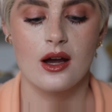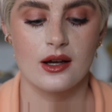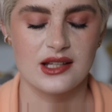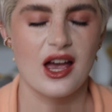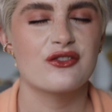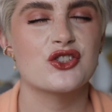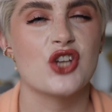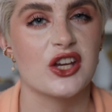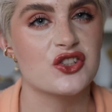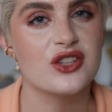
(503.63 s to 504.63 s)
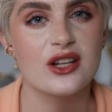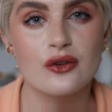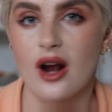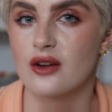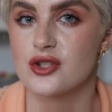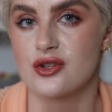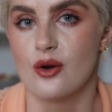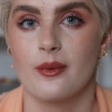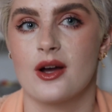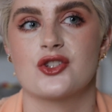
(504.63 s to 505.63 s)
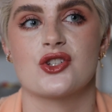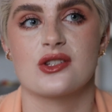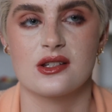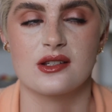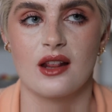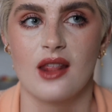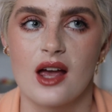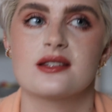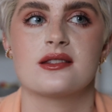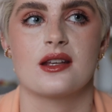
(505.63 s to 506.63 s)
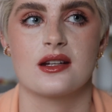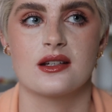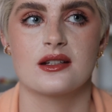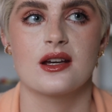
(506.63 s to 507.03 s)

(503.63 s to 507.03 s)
because I have changed it around so much since I last did it.